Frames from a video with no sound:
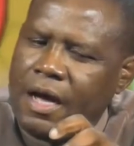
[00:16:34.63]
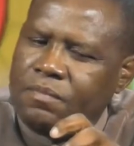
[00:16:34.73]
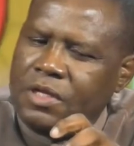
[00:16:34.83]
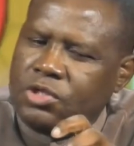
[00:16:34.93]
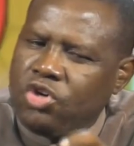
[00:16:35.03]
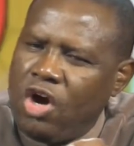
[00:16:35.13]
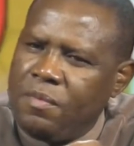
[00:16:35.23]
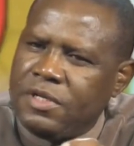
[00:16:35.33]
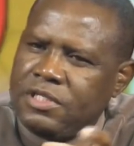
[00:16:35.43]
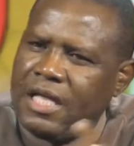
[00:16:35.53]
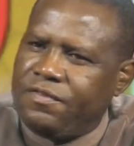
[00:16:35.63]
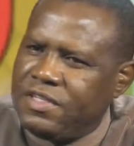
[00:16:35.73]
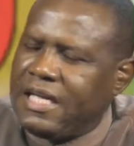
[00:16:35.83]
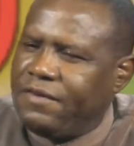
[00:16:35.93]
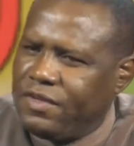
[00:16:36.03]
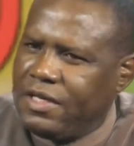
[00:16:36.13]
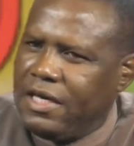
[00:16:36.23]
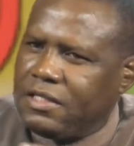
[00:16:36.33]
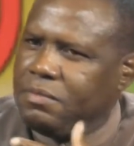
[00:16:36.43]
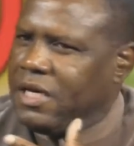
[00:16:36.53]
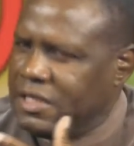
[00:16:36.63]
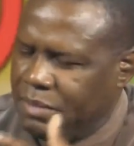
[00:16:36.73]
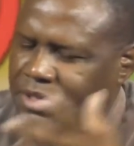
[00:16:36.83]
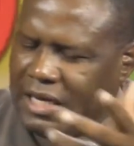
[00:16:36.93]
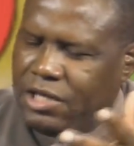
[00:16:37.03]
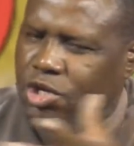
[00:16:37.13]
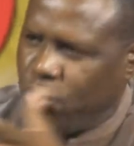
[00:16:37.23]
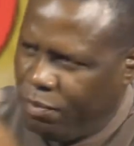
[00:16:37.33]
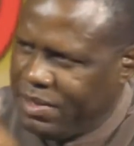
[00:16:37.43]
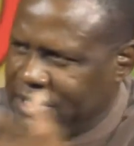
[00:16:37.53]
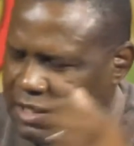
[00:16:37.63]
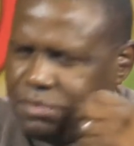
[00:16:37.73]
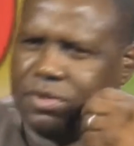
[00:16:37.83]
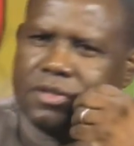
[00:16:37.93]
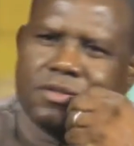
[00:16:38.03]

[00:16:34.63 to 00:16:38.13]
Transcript: The term is devil's advocate, because I'm telling you, you're a businessman.